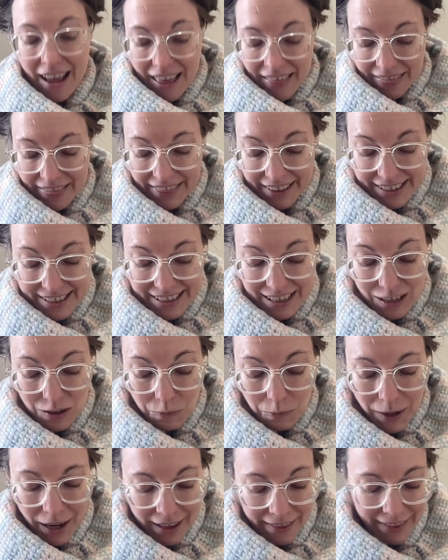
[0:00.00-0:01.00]
This is
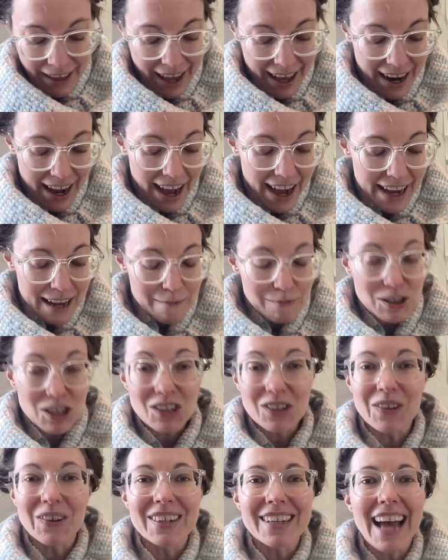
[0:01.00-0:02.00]
one that I am just
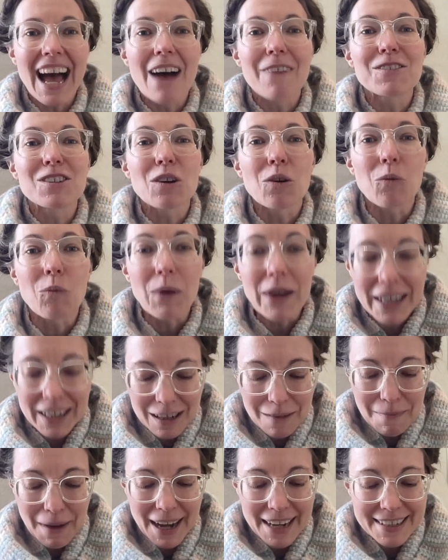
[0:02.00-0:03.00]
going to have to will
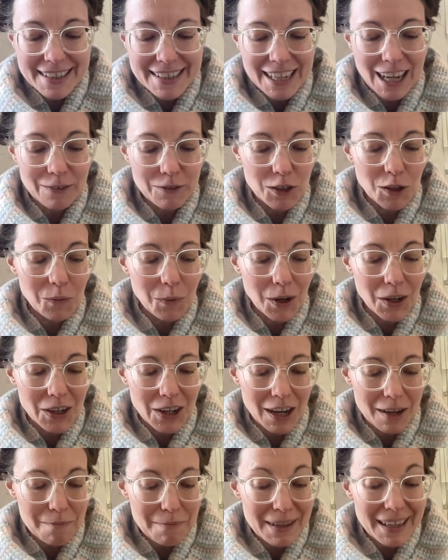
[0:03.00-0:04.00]
myself to work
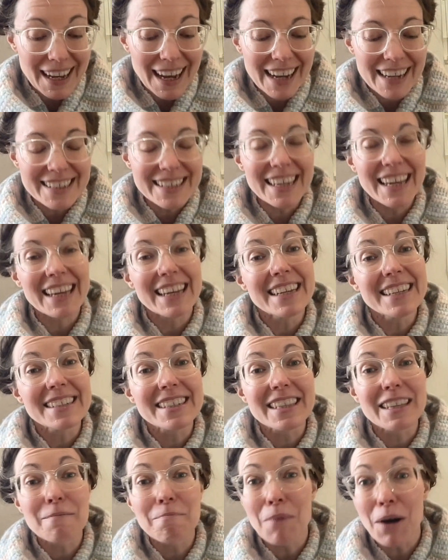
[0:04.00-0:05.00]
on because it is
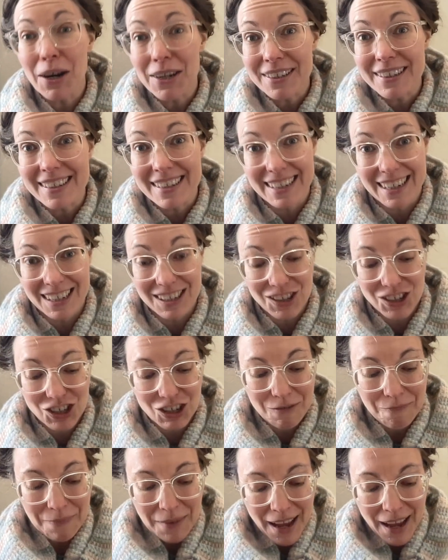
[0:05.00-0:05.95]
the moss stitch.